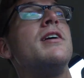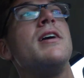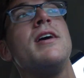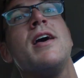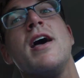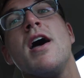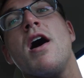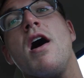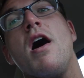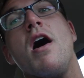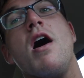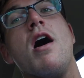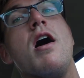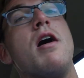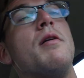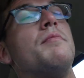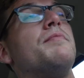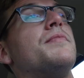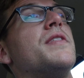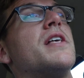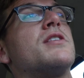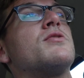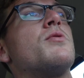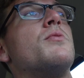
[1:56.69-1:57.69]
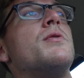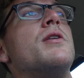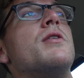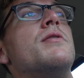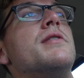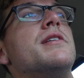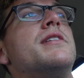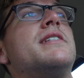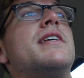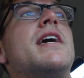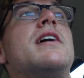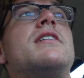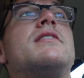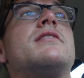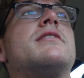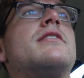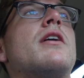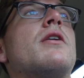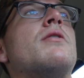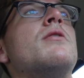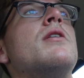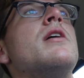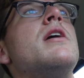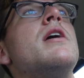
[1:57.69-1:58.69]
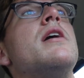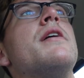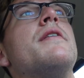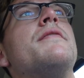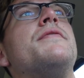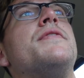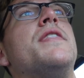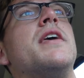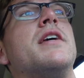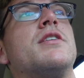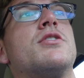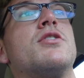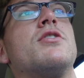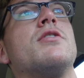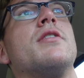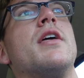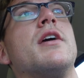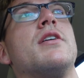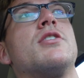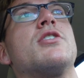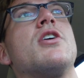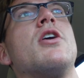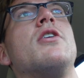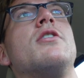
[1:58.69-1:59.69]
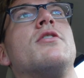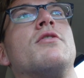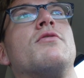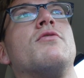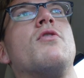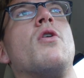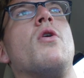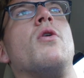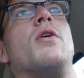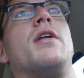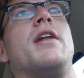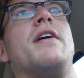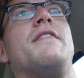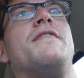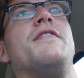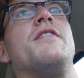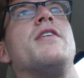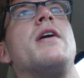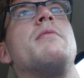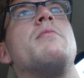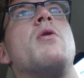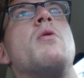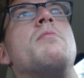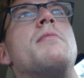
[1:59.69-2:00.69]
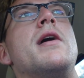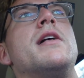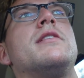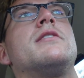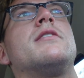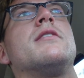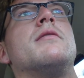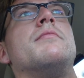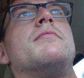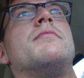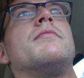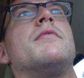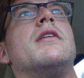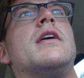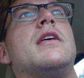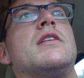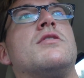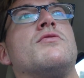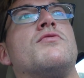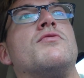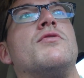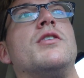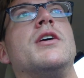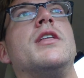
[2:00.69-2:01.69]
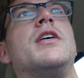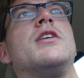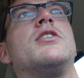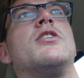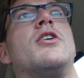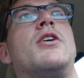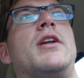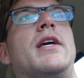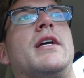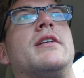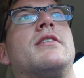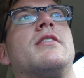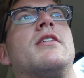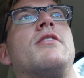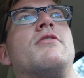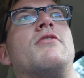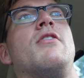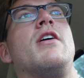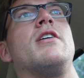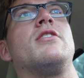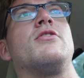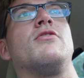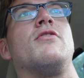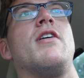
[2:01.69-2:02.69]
Um, that's what we always say. So things are like starting to roll, and I feel that momentum is really turning into the right